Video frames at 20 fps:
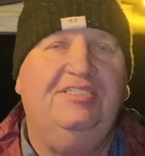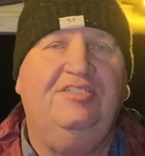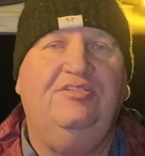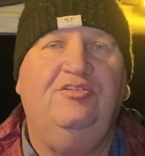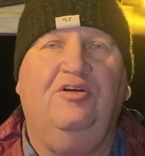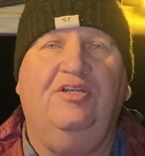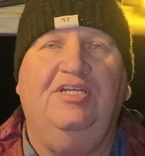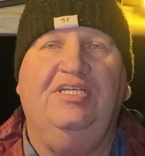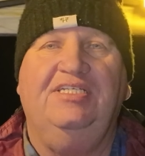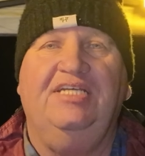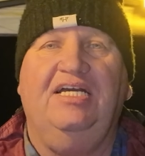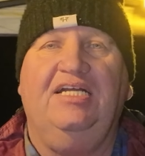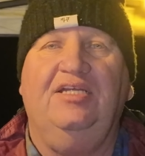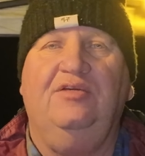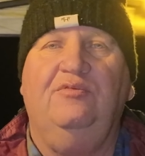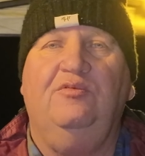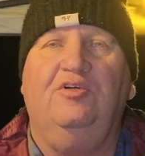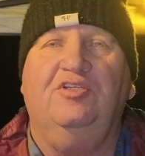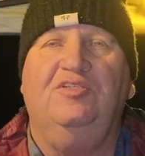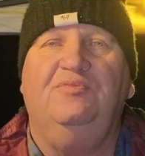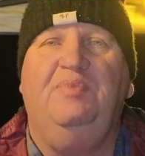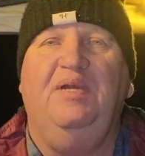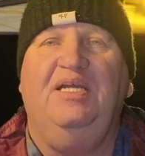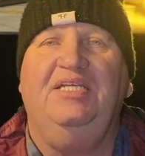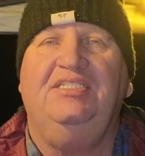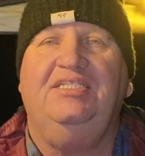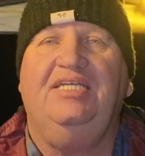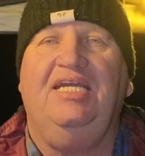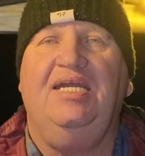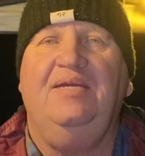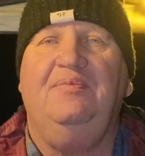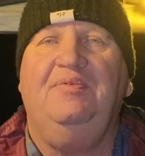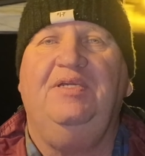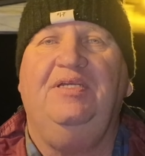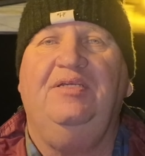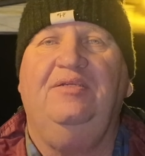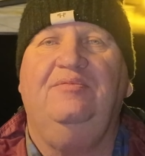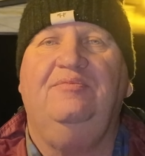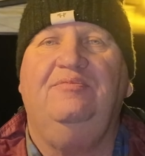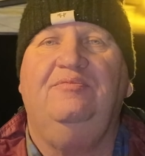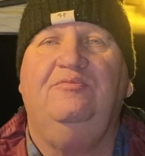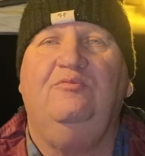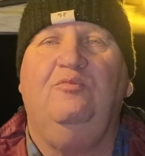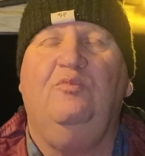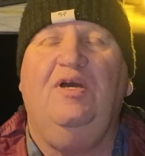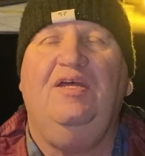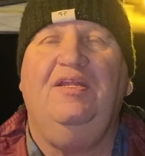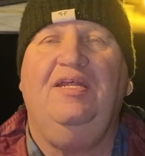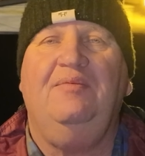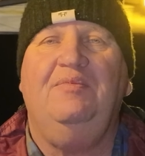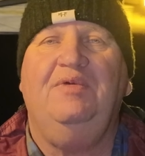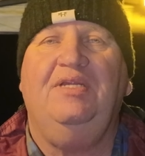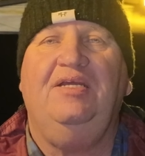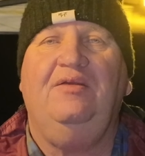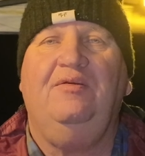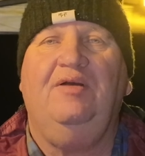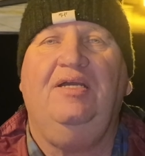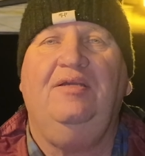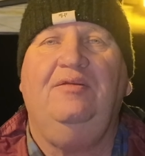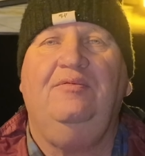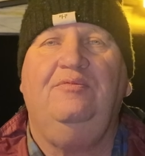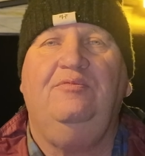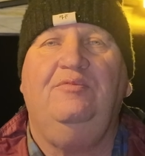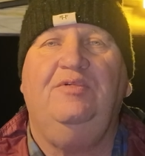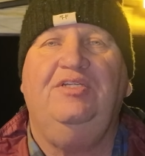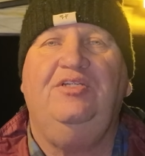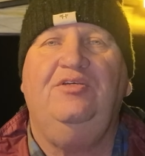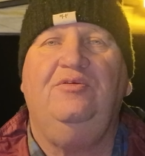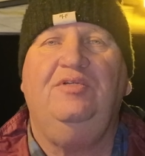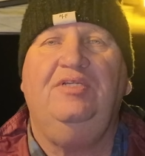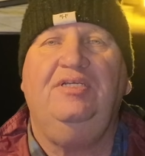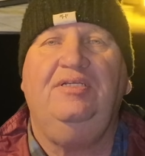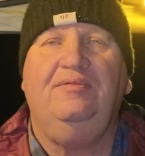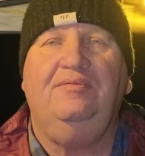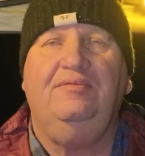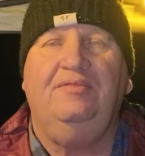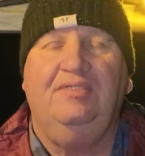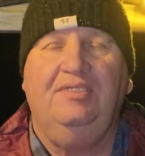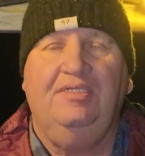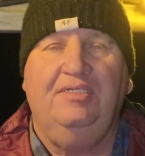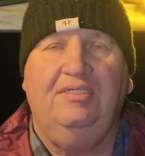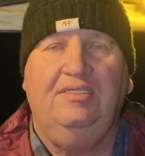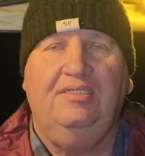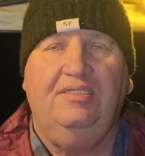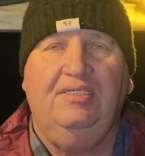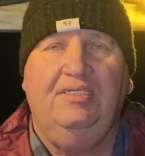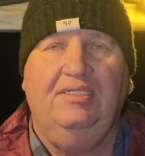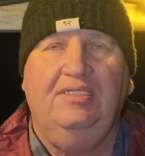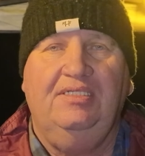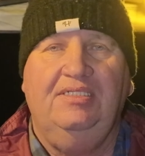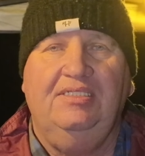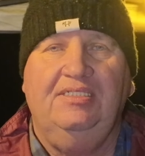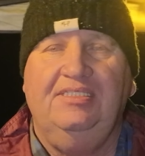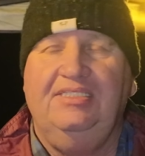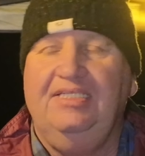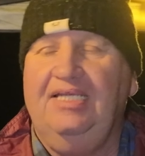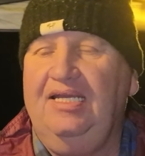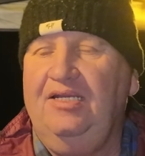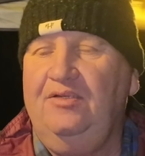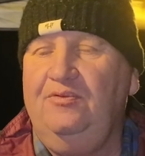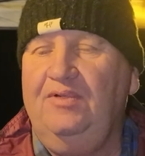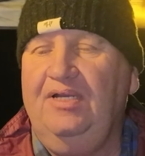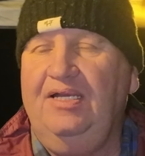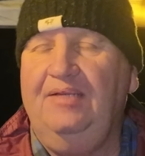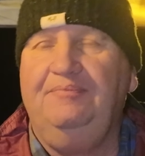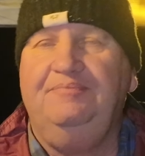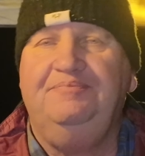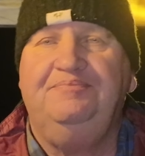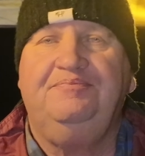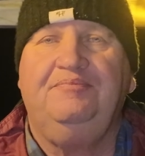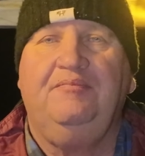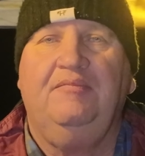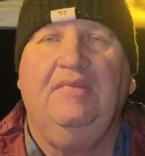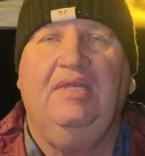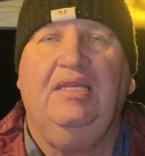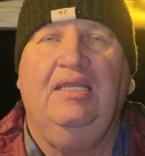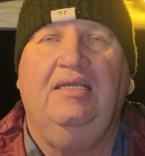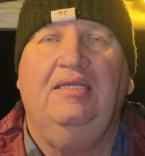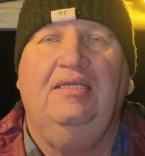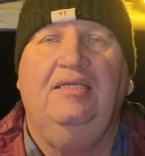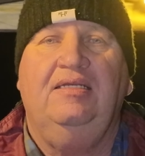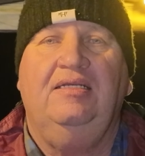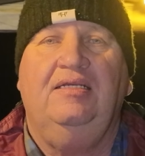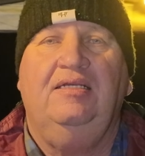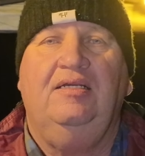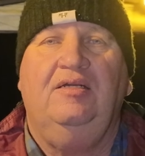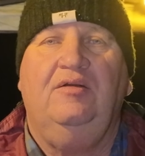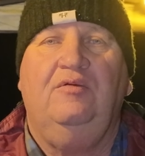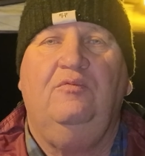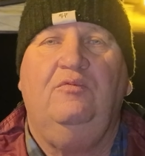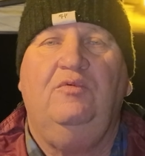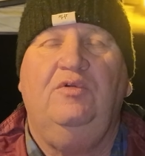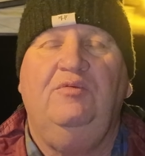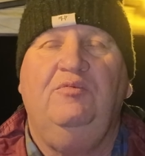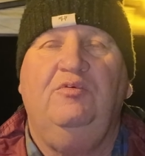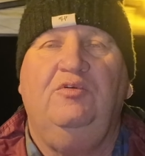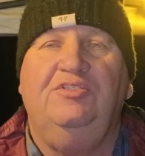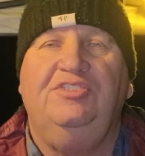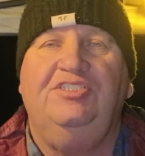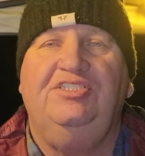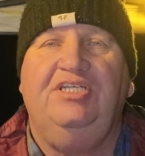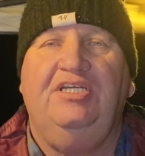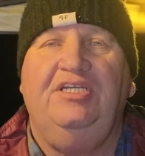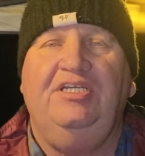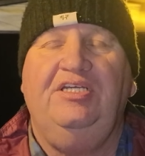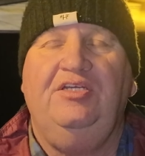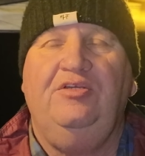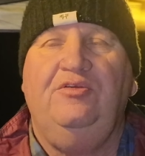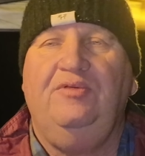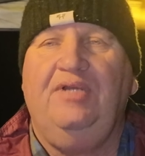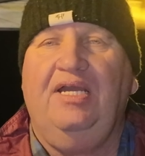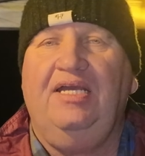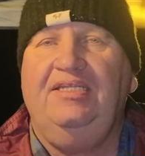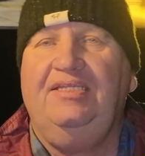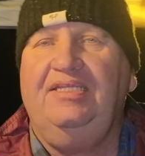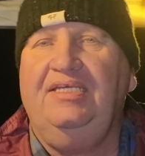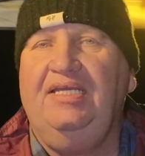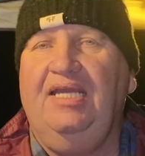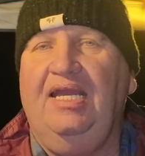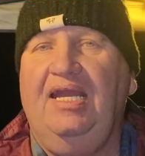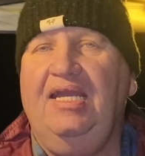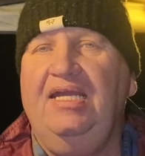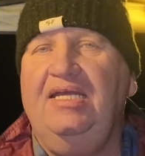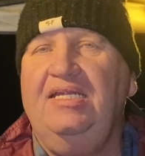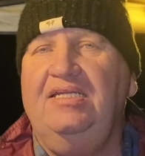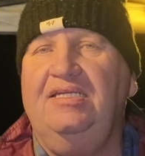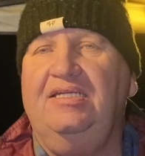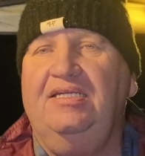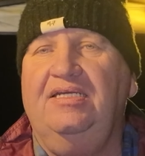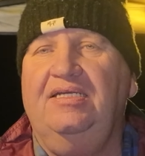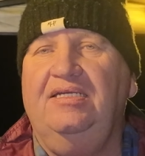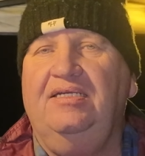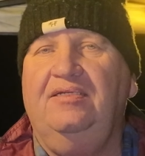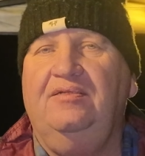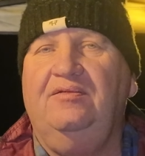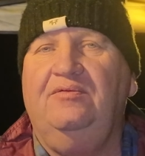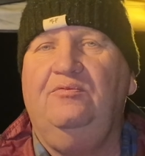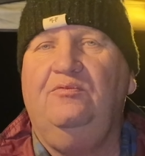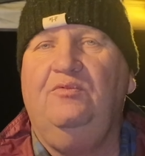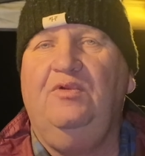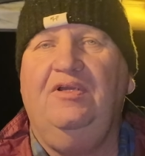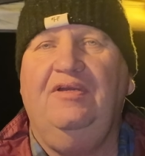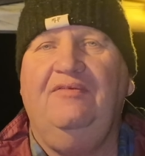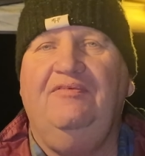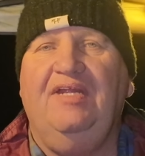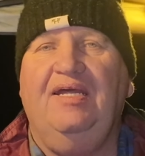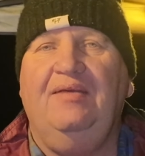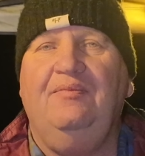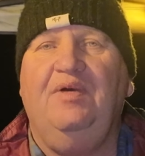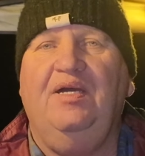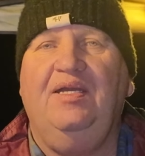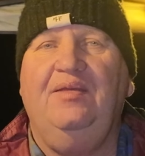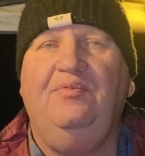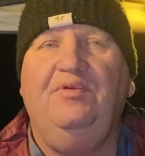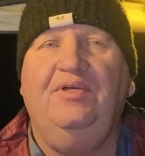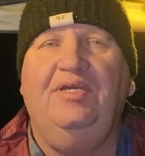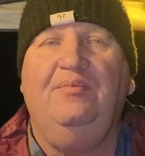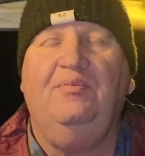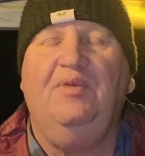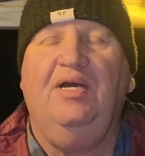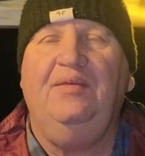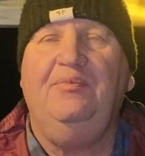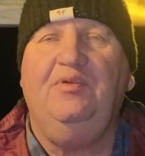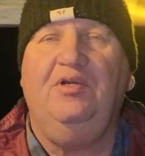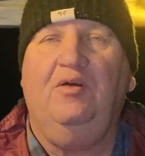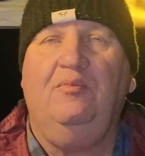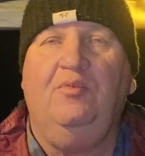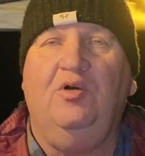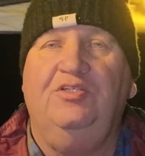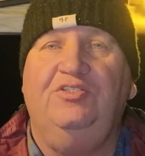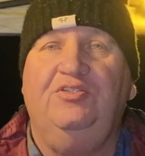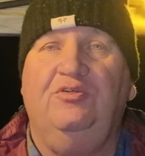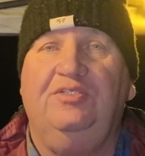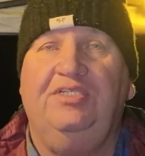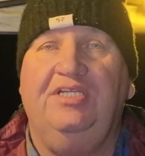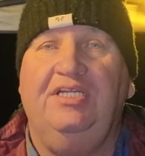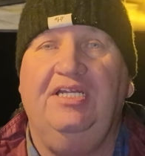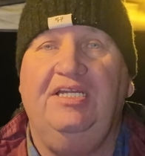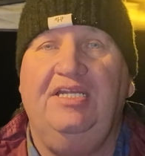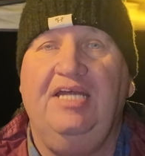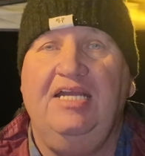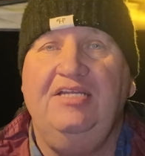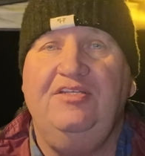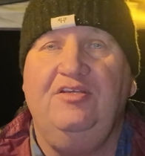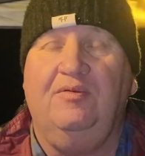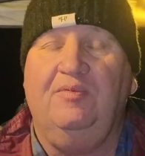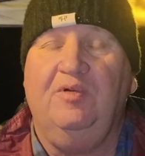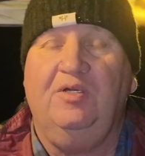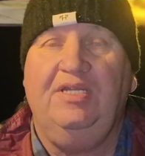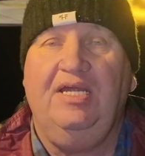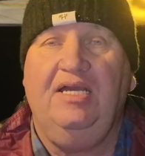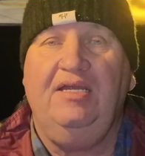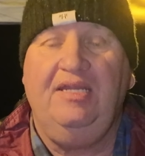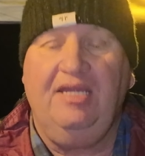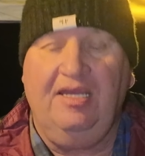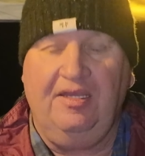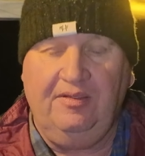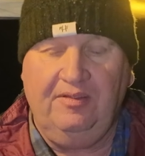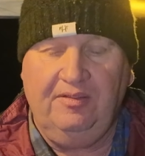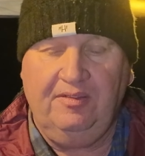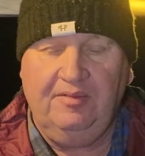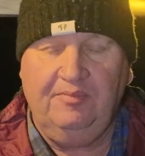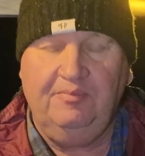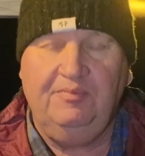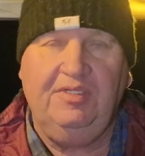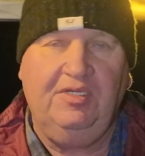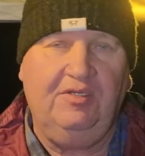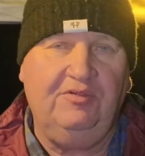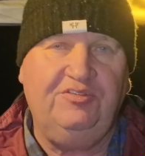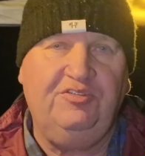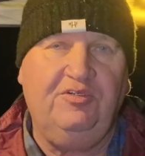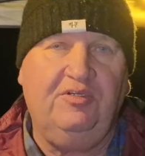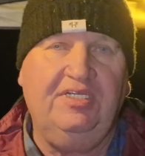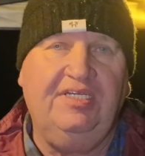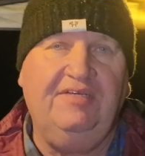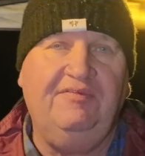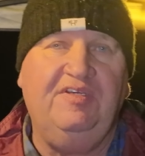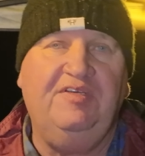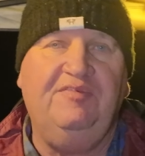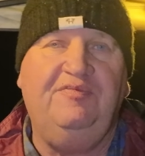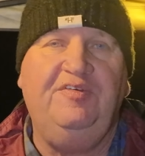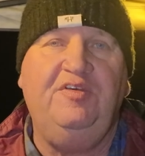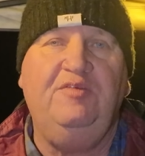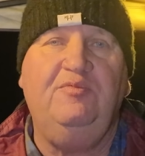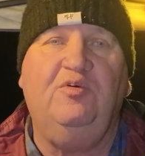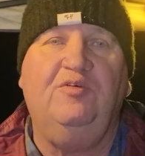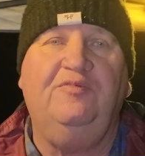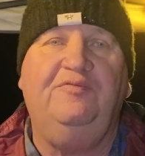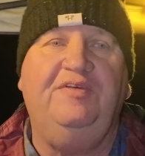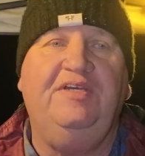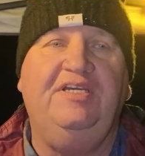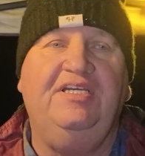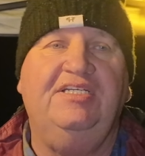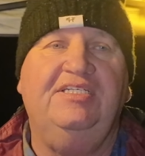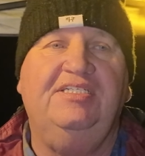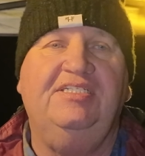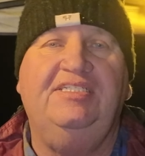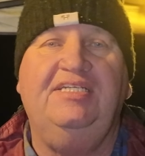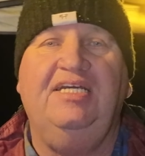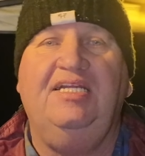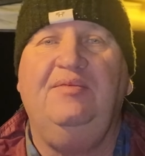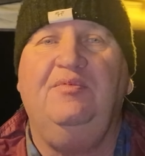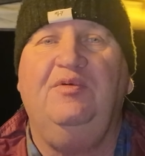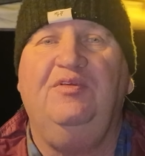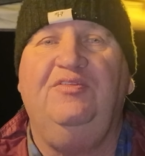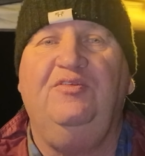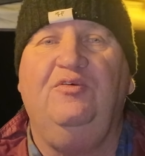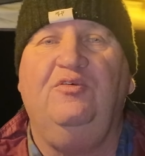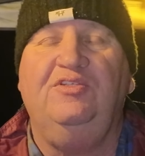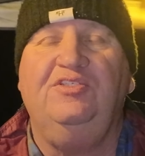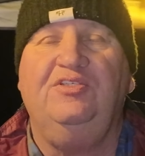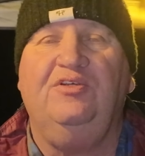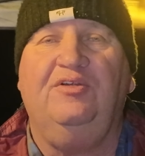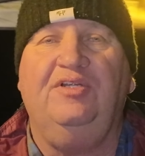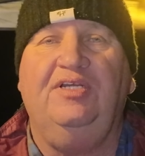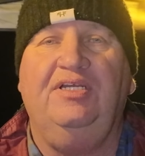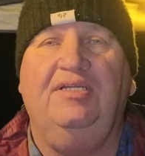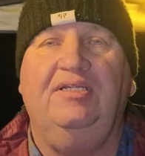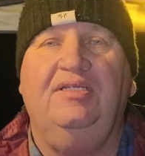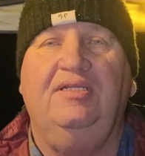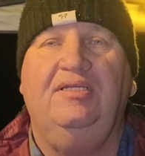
not exactly the world's best camping weather, but anyway, we're doing it. So we will see you at the end, wherever that may be. And maybe I might talk to you in the daytime, I don't know. But I'll try and give you a few more figures and tell you my thoughts on it